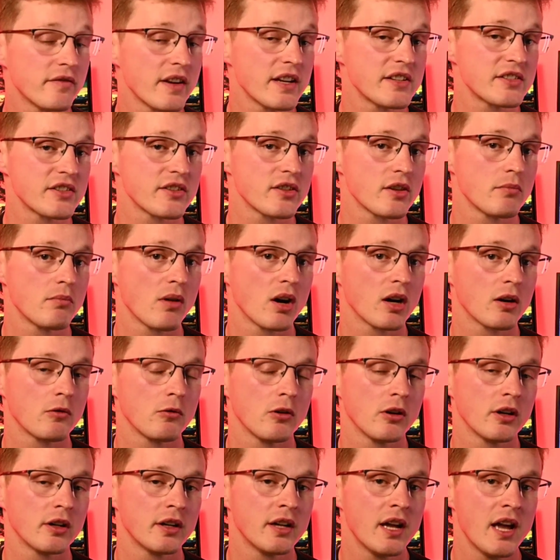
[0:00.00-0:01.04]
face of the Mark
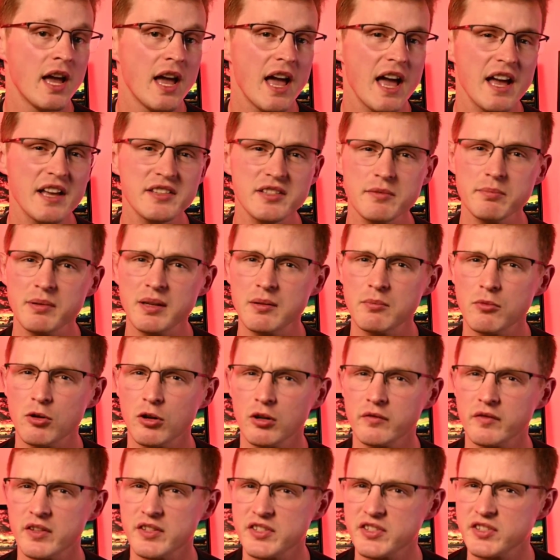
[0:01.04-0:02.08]
1 has a bit
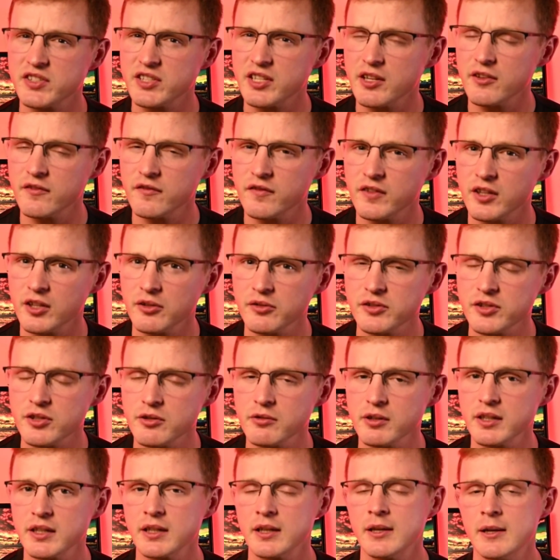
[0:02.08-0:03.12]
more of a stiff feel
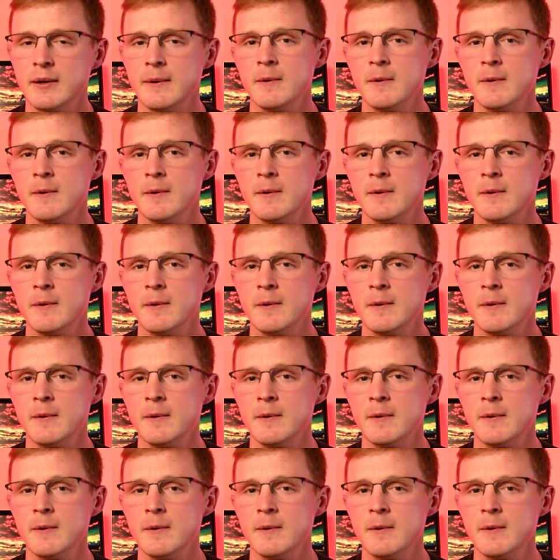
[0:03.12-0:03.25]
to it,